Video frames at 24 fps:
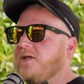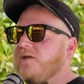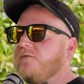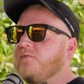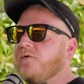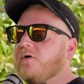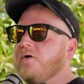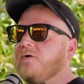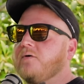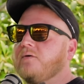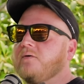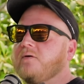He
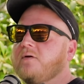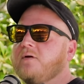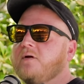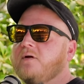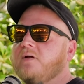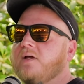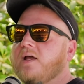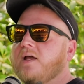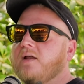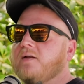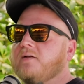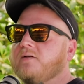wrote
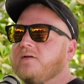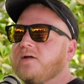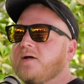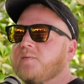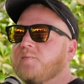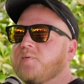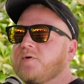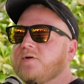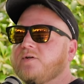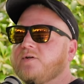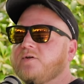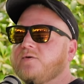and uh,
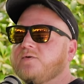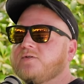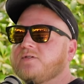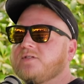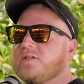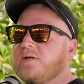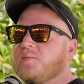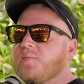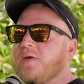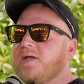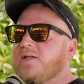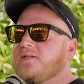
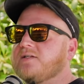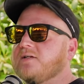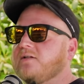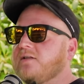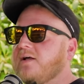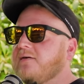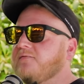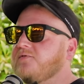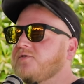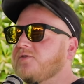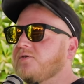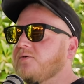produced the Pizza
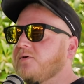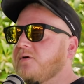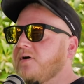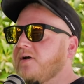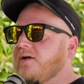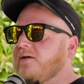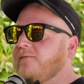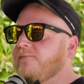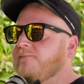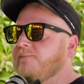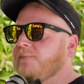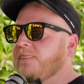Love
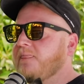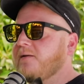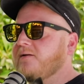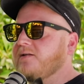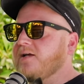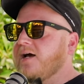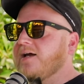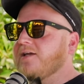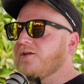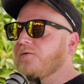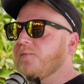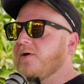Story
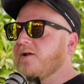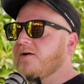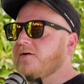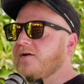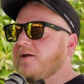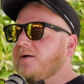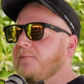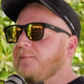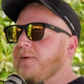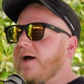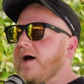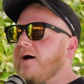
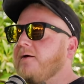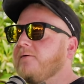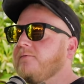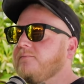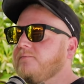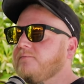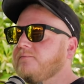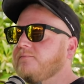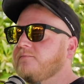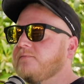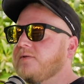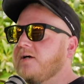documentary about
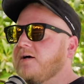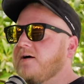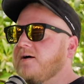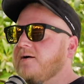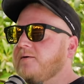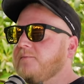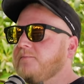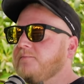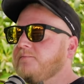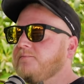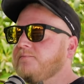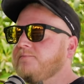
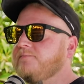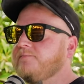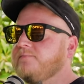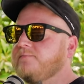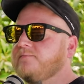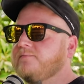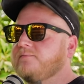um,